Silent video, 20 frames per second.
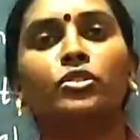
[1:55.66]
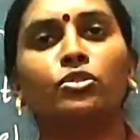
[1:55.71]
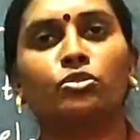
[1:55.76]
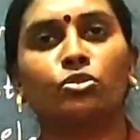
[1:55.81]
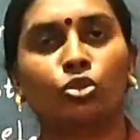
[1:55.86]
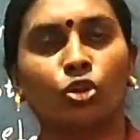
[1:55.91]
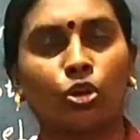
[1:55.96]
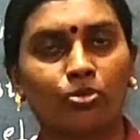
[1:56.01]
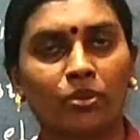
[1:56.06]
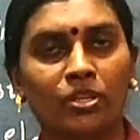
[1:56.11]
the
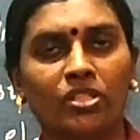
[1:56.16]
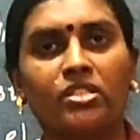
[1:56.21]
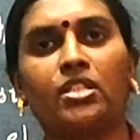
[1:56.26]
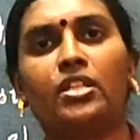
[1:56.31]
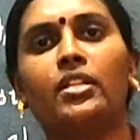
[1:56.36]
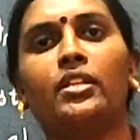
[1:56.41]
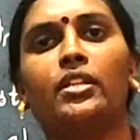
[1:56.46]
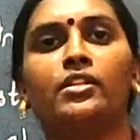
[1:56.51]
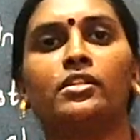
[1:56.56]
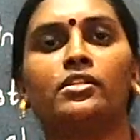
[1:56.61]
raw
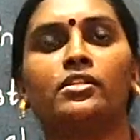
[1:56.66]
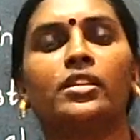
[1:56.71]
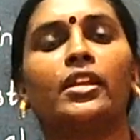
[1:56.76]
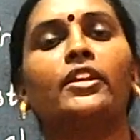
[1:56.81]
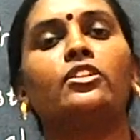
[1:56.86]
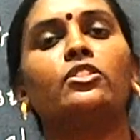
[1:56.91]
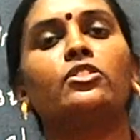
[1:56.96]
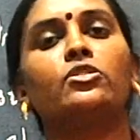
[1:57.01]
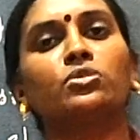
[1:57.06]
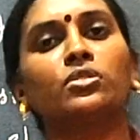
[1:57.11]
materials
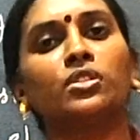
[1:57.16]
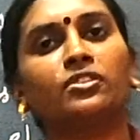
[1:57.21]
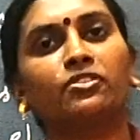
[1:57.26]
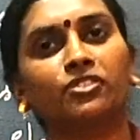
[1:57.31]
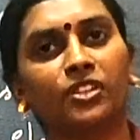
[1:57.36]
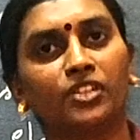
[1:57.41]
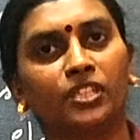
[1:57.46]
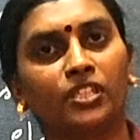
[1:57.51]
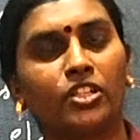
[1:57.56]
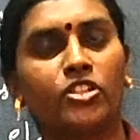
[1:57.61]
into the
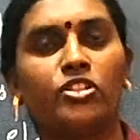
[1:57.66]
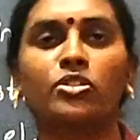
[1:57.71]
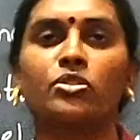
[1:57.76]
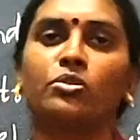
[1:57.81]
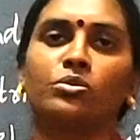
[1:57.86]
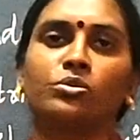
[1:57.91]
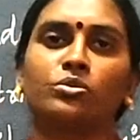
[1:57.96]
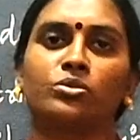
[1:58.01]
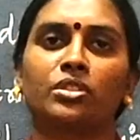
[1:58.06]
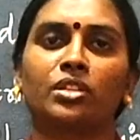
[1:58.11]
finished
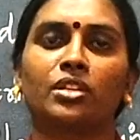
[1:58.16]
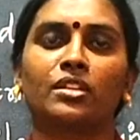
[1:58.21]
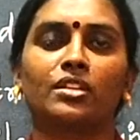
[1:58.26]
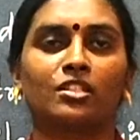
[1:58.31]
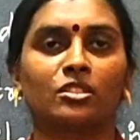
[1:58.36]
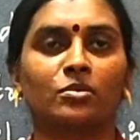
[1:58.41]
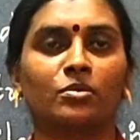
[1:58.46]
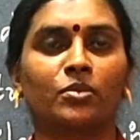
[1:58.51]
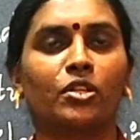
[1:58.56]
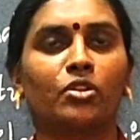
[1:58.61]
goods, it
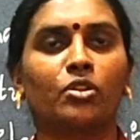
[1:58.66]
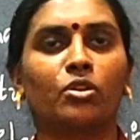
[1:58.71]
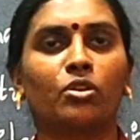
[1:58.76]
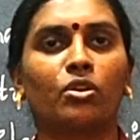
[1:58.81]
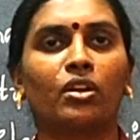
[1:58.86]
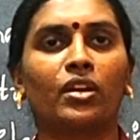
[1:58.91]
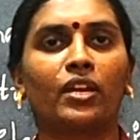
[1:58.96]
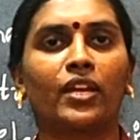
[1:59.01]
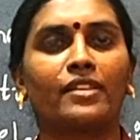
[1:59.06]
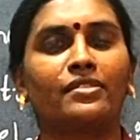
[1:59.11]
is being
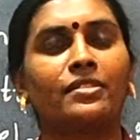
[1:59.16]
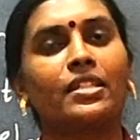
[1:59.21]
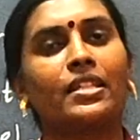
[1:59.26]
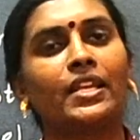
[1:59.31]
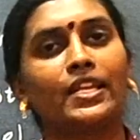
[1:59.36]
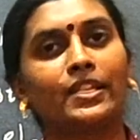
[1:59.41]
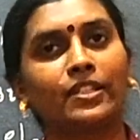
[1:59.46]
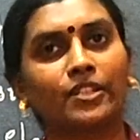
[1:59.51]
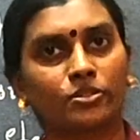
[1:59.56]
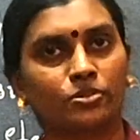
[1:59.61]
called as the
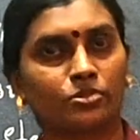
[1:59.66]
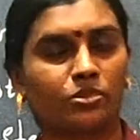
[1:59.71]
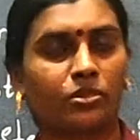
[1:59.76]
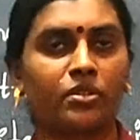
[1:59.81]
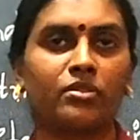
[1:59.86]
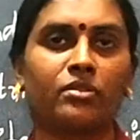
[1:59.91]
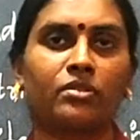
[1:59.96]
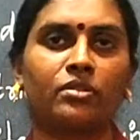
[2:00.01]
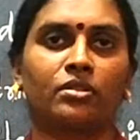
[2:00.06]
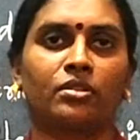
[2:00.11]

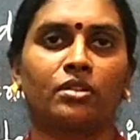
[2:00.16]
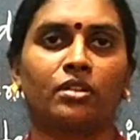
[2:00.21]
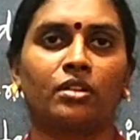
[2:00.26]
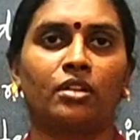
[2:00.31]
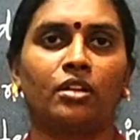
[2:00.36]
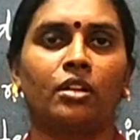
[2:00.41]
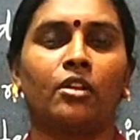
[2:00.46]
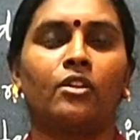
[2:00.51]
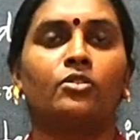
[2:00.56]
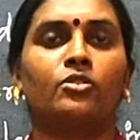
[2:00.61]
industries.
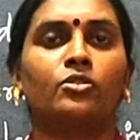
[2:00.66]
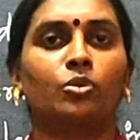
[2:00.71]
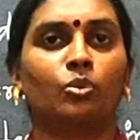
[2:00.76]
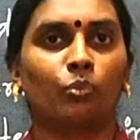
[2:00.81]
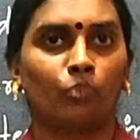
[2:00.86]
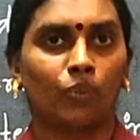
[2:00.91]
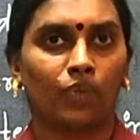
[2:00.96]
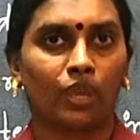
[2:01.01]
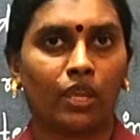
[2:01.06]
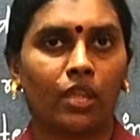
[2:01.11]
So
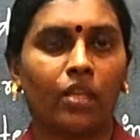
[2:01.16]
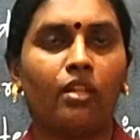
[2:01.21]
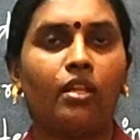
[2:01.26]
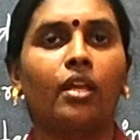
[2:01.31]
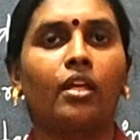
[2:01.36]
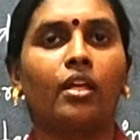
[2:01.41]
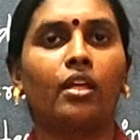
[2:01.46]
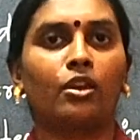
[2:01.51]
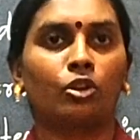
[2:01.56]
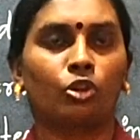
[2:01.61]
where
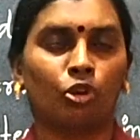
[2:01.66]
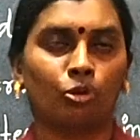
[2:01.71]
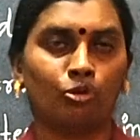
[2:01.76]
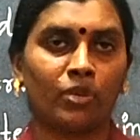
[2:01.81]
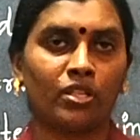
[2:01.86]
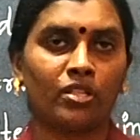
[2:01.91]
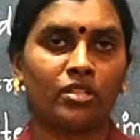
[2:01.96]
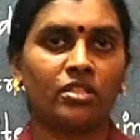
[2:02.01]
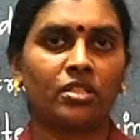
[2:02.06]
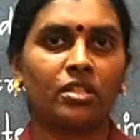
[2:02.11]
a raw
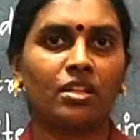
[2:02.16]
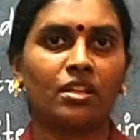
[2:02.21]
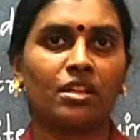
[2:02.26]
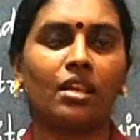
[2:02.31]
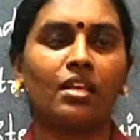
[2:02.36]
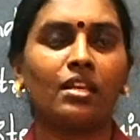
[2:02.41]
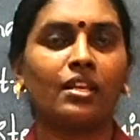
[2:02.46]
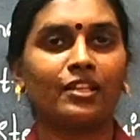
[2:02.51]
material